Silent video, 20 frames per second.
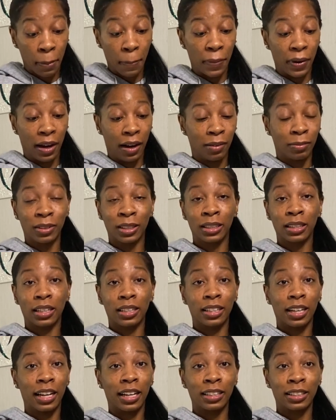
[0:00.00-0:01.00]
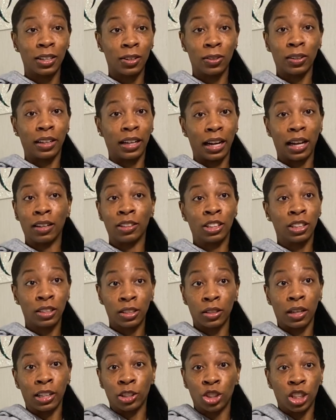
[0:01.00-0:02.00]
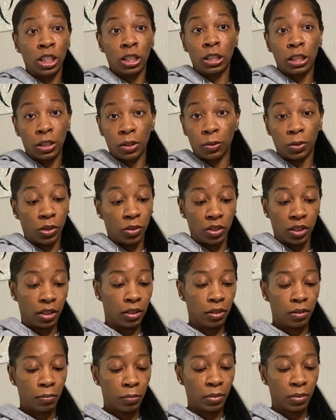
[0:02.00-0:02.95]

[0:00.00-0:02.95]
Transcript: but I'm just letting you guys know, like, I genuinely don't use it.